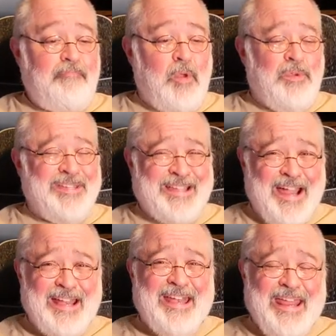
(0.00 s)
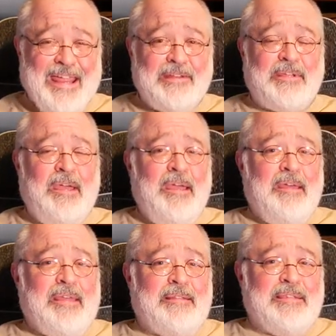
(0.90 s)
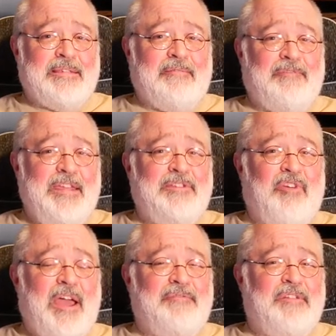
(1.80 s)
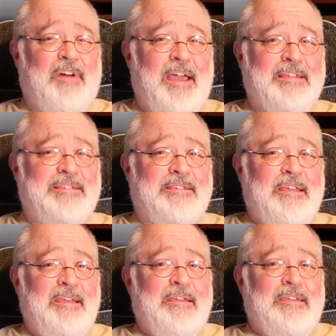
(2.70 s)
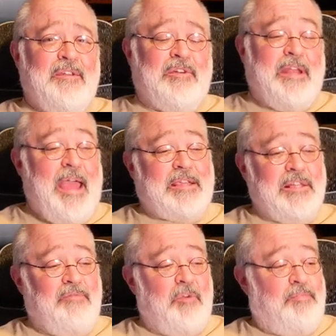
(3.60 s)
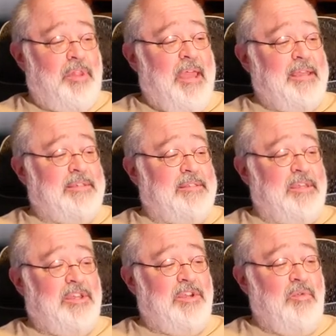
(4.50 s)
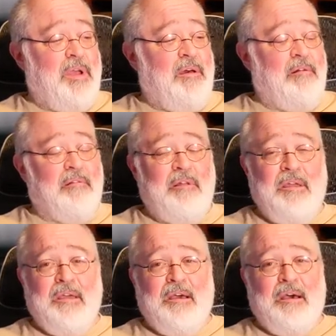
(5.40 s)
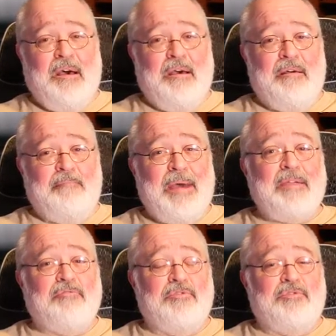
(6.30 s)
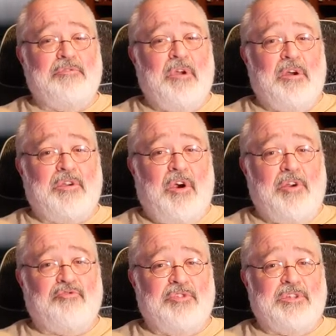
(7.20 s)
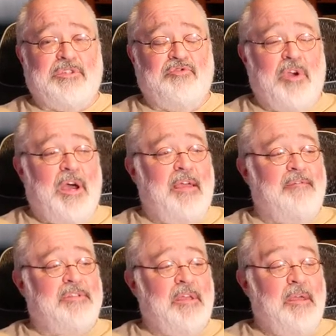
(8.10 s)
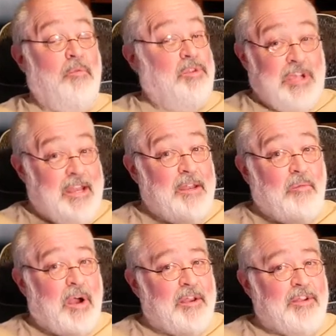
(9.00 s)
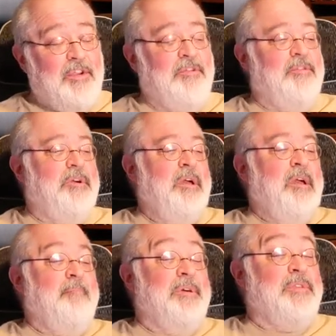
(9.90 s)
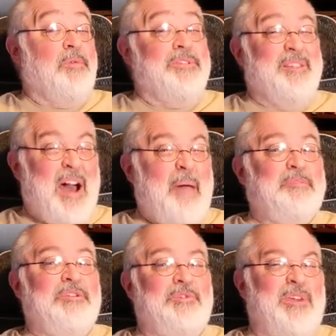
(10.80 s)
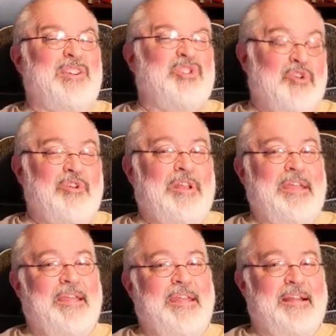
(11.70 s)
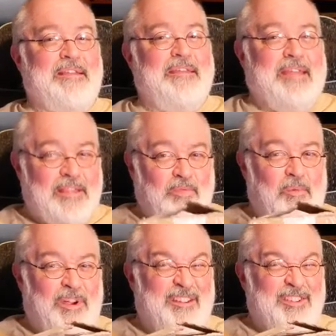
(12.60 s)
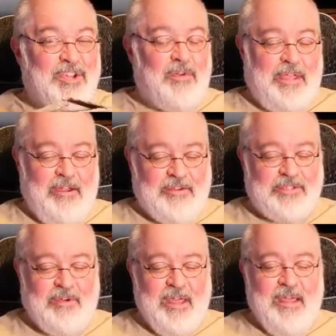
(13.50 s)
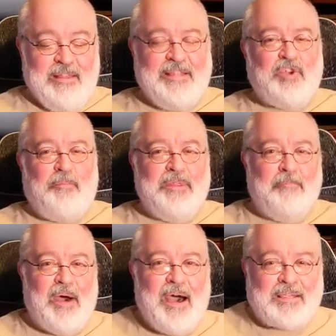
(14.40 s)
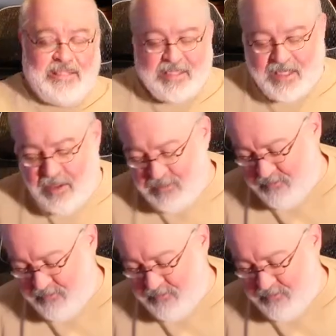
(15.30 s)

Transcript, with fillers: which is kind of neat that this V-Drive device, you know, could actually replace the QL uh, micro uh, cartridge drives, which I didn't want to do, but there was an option to externally connect it, and that's what we're going to show here. So let's open the box. This comes